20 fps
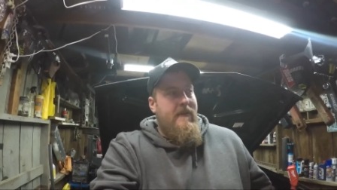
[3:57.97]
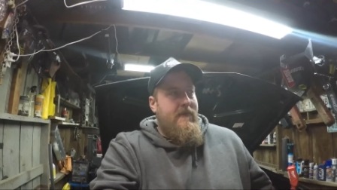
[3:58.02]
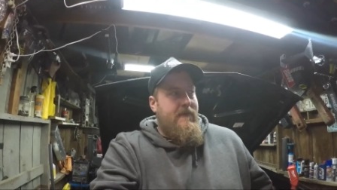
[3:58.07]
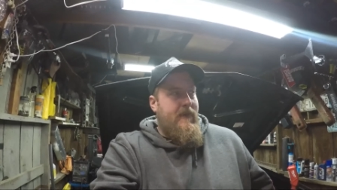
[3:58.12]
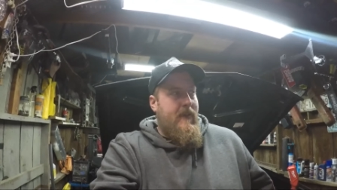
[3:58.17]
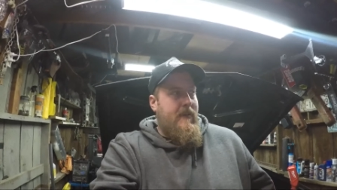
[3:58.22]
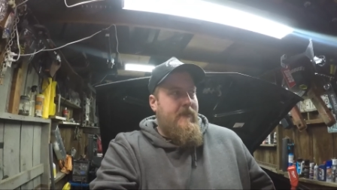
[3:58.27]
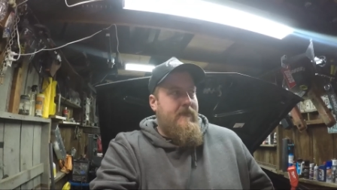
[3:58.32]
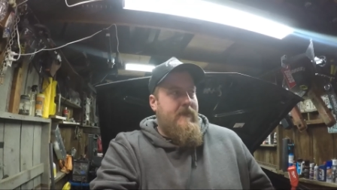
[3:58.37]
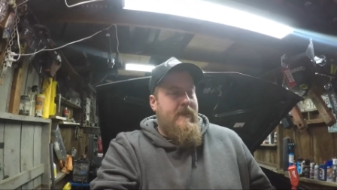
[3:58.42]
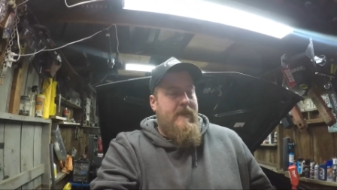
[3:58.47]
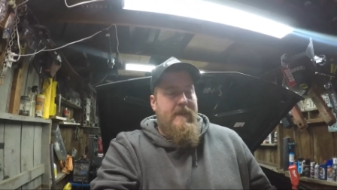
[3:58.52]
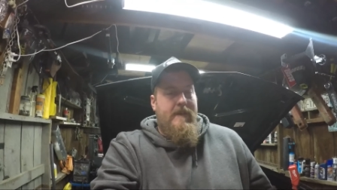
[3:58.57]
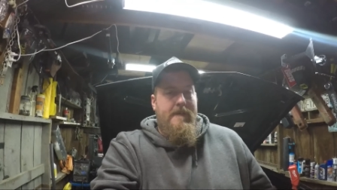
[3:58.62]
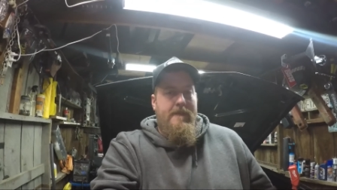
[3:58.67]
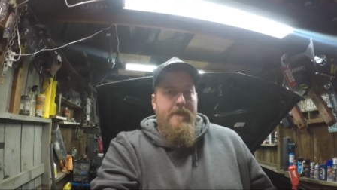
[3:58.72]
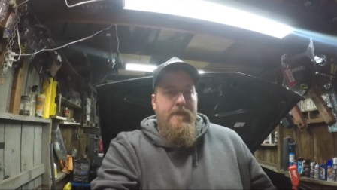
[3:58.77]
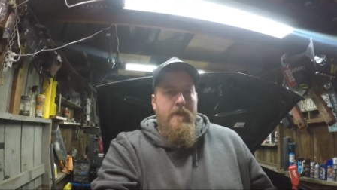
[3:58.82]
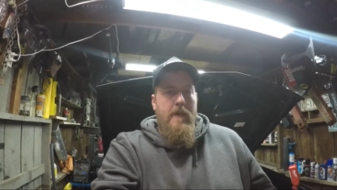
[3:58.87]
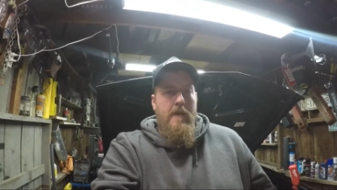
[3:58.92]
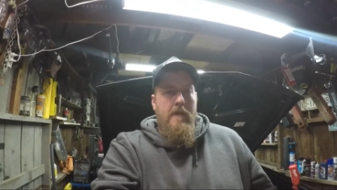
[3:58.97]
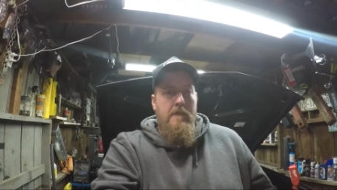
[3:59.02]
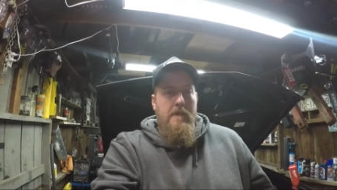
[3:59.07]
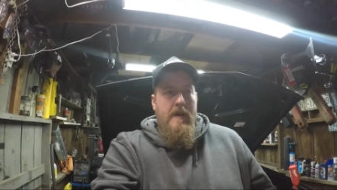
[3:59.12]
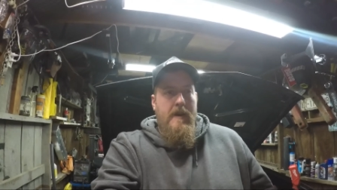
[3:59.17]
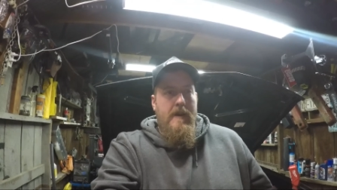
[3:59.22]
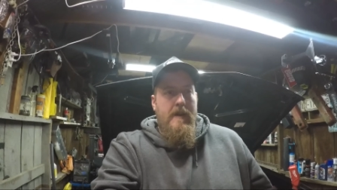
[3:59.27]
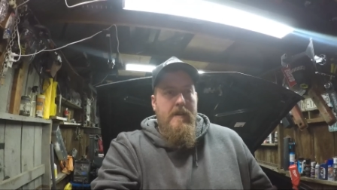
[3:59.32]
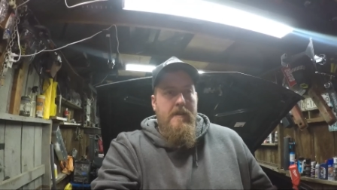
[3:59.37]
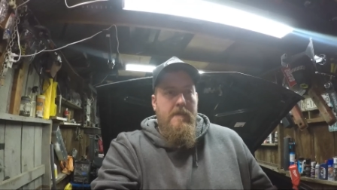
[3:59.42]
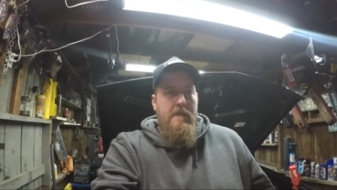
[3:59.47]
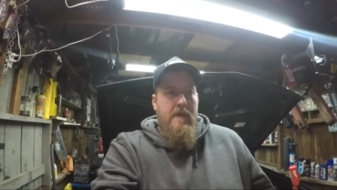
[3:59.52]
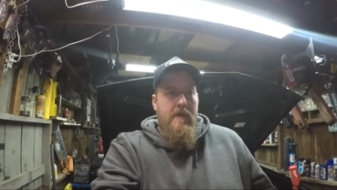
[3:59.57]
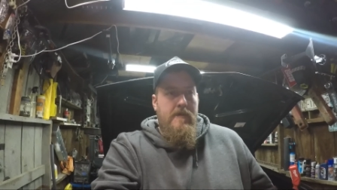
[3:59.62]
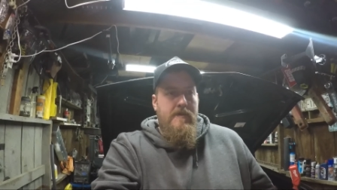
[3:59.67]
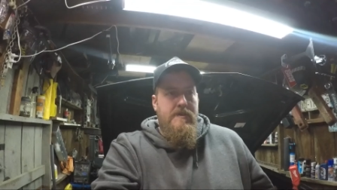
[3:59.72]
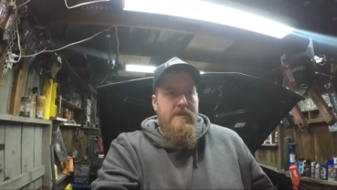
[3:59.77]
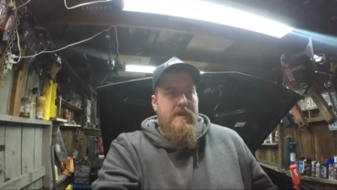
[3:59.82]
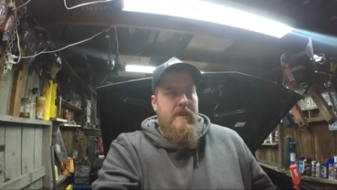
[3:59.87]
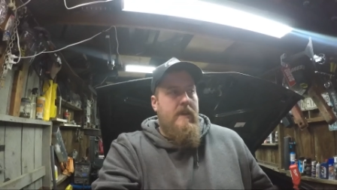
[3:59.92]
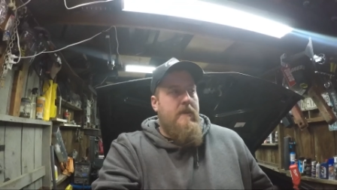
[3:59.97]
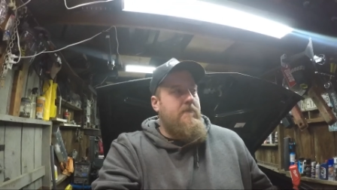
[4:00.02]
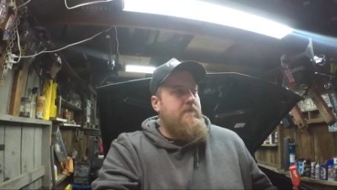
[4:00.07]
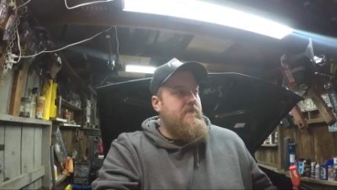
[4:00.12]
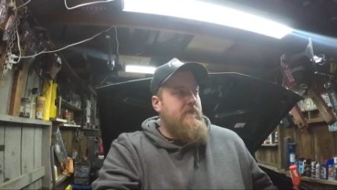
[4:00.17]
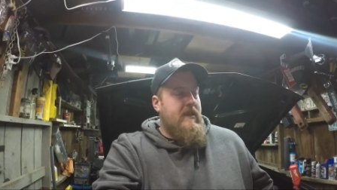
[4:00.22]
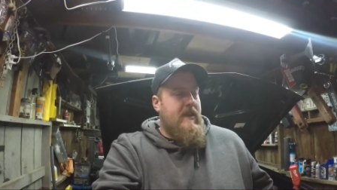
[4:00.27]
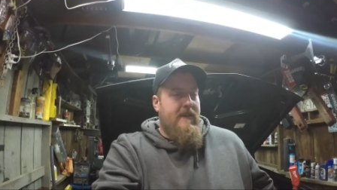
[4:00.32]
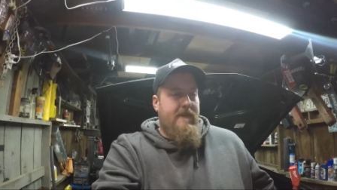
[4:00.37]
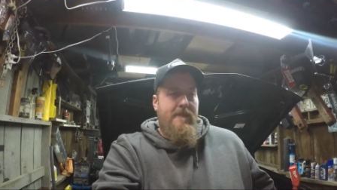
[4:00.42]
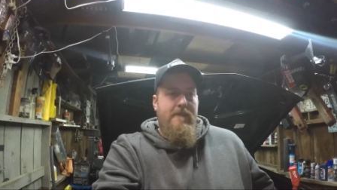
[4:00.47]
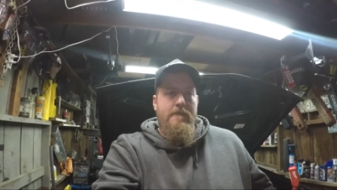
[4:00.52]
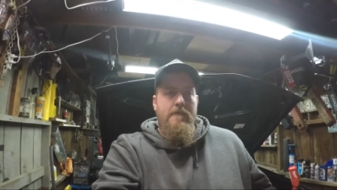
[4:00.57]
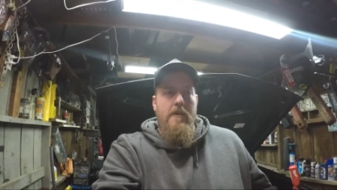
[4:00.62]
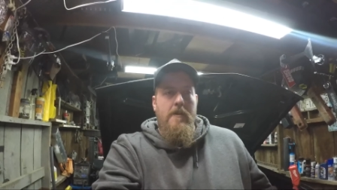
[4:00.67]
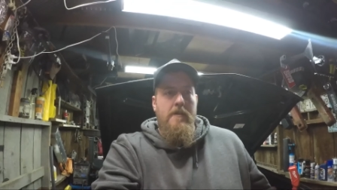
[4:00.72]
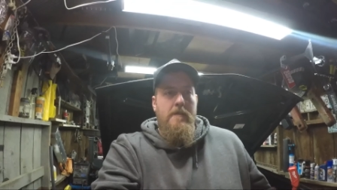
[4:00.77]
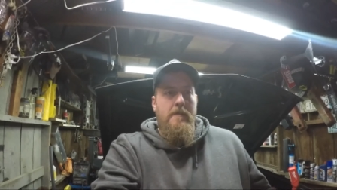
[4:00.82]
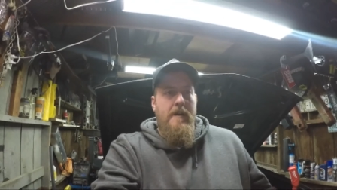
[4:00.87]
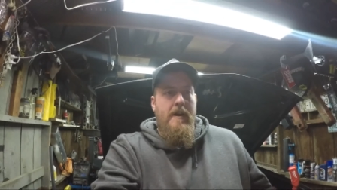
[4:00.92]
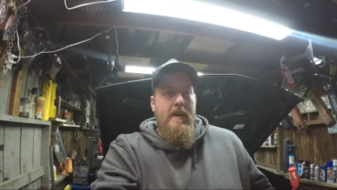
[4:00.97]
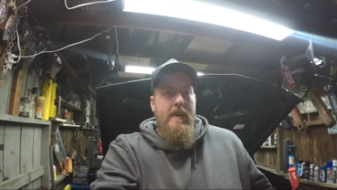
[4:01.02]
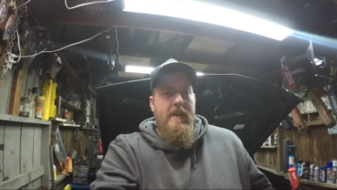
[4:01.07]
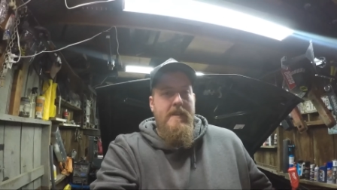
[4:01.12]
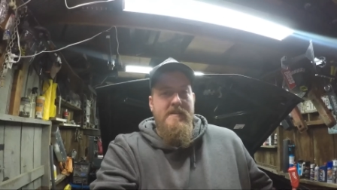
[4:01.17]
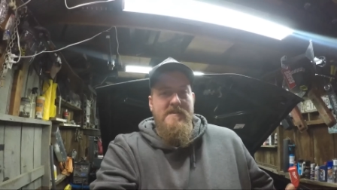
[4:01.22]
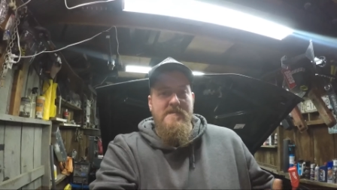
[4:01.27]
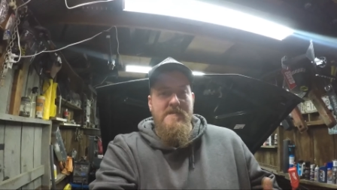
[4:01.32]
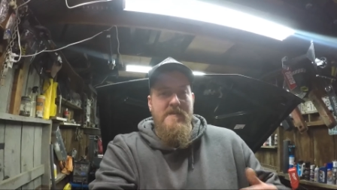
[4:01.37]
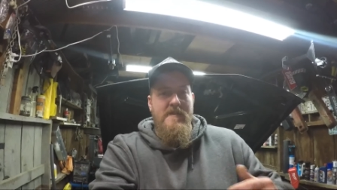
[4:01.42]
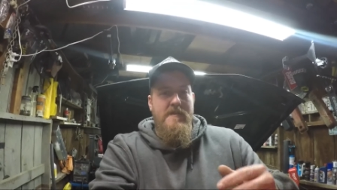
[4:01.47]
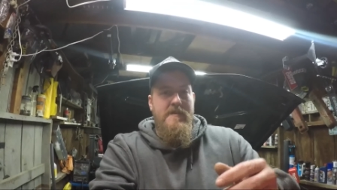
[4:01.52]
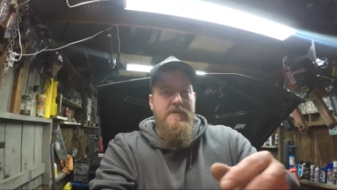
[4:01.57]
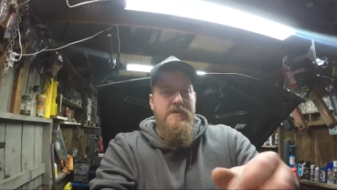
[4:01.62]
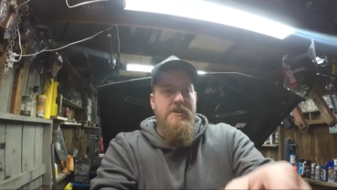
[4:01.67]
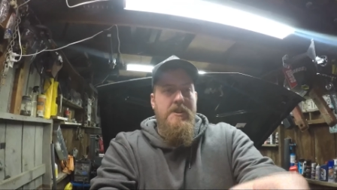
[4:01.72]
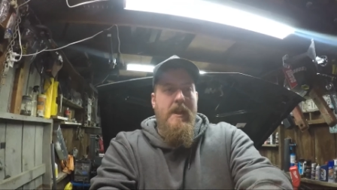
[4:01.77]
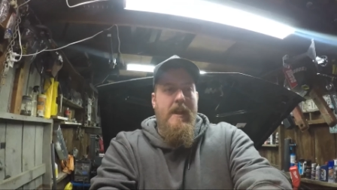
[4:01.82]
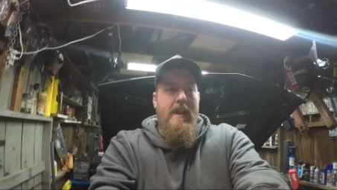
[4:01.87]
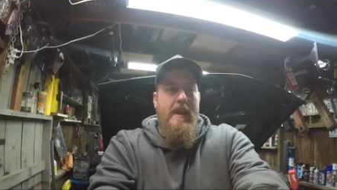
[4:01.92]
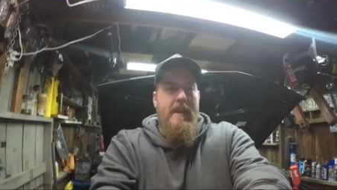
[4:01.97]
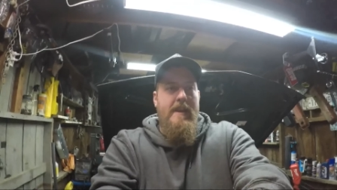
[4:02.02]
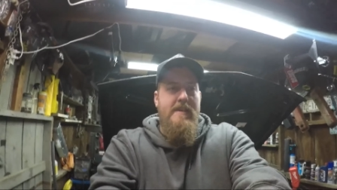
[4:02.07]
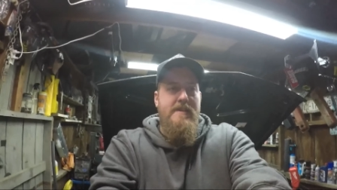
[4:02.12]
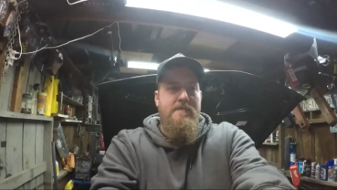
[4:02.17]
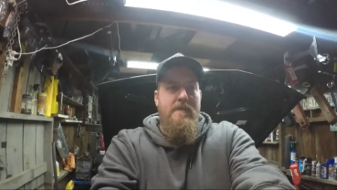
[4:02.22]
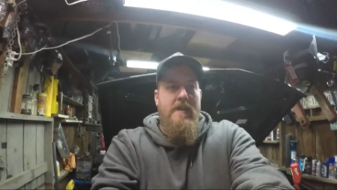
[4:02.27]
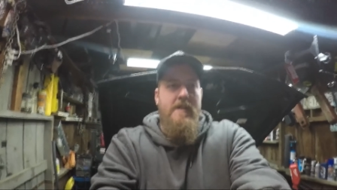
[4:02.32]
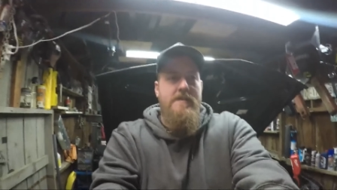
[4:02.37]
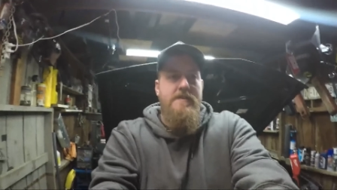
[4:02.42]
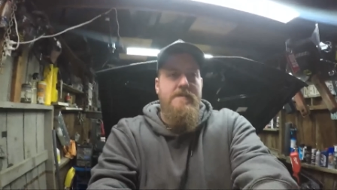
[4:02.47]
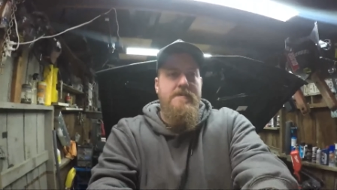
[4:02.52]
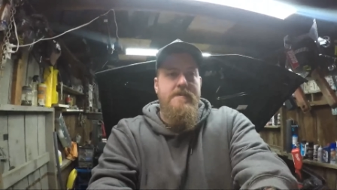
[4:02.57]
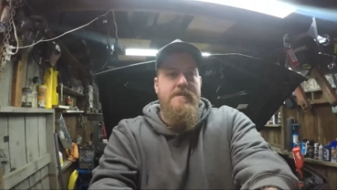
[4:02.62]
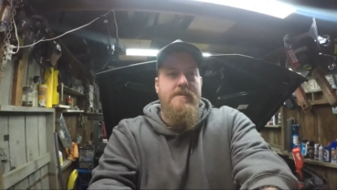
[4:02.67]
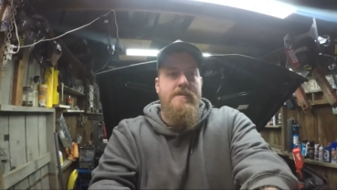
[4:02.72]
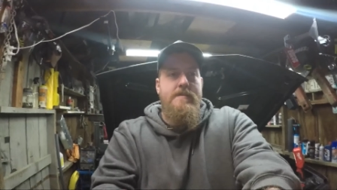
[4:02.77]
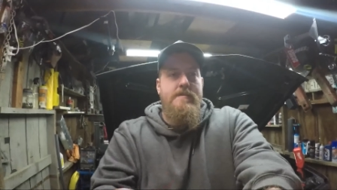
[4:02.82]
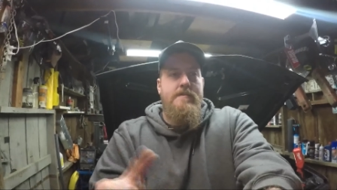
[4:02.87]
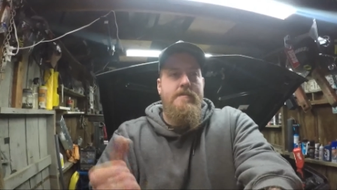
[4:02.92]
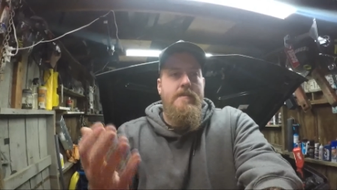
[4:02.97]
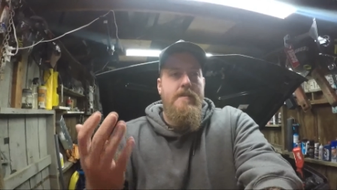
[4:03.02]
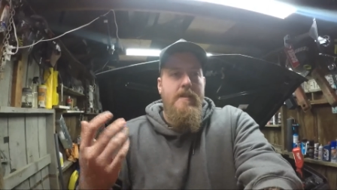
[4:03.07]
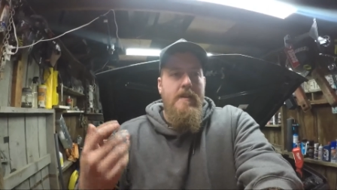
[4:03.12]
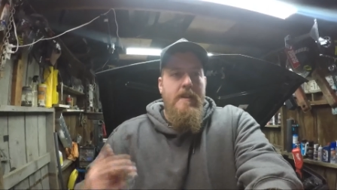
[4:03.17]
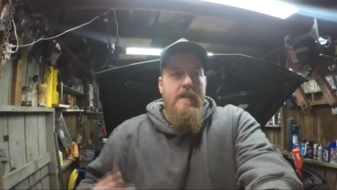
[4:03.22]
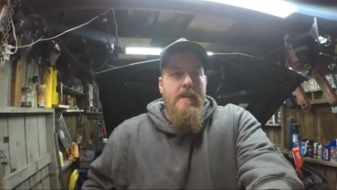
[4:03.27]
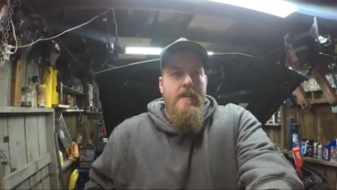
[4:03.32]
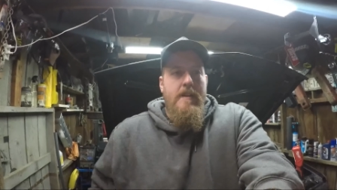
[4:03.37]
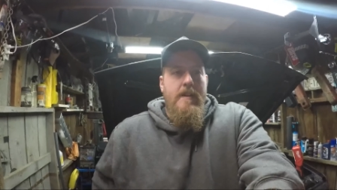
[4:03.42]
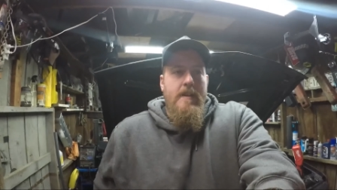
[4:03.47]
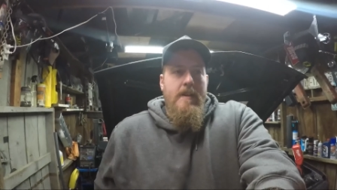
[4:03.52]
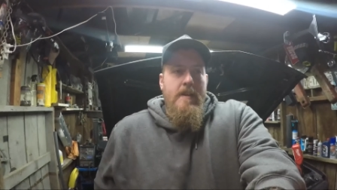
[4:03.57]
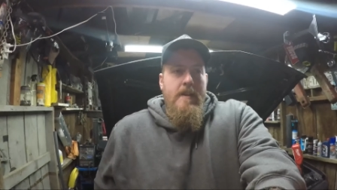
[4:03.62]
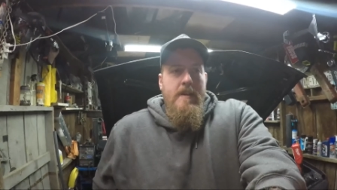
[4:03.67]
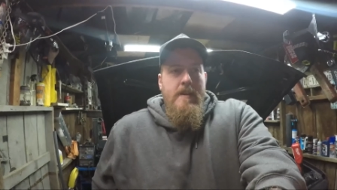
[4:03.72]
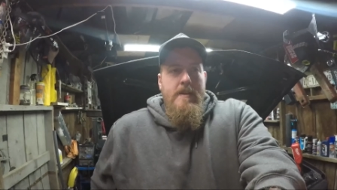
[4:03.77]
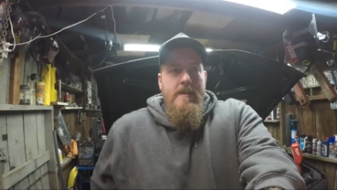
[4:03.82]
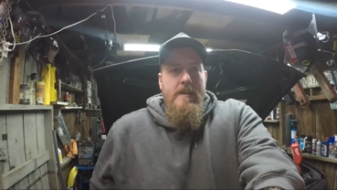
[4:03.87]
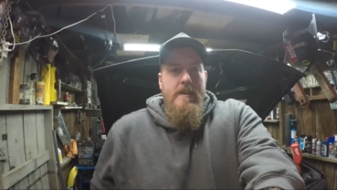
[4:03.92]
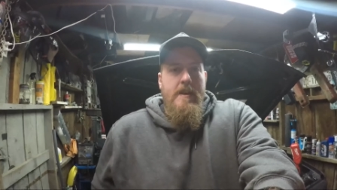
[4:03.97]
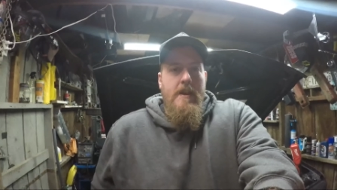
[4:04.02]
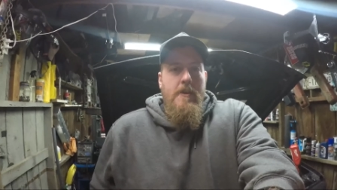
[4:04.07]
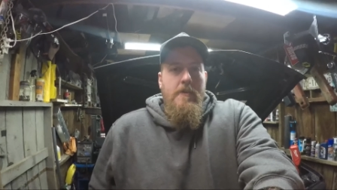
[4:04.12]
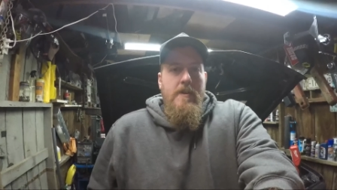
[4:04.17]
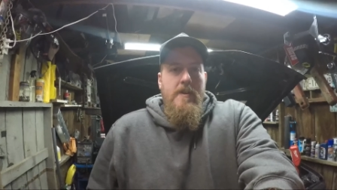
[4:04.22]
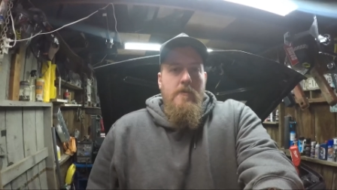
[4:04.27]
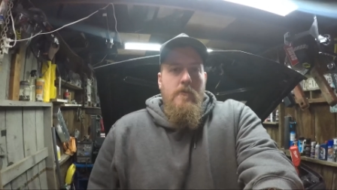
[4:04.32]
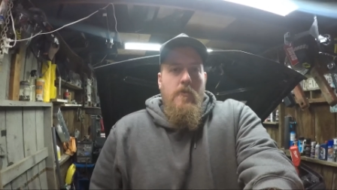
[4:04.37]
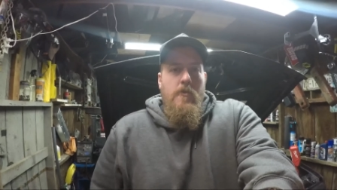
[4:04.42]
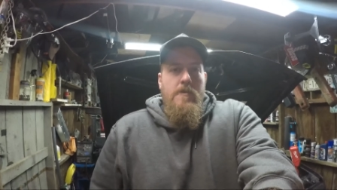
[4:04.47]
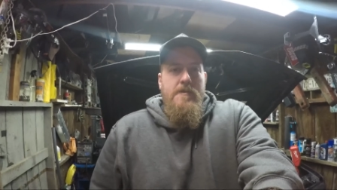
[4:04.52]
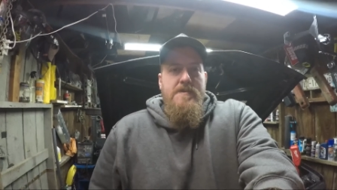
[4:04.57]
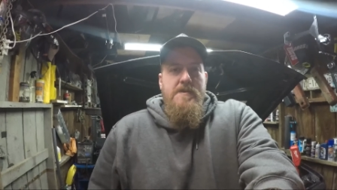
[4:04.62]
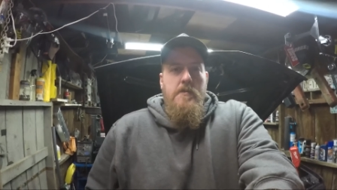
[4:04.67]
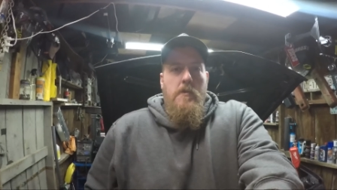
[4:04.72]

Found the uh, throttle body elbow cheap. Got the throttle body. It's one of those Chinese specials, and, you know, it works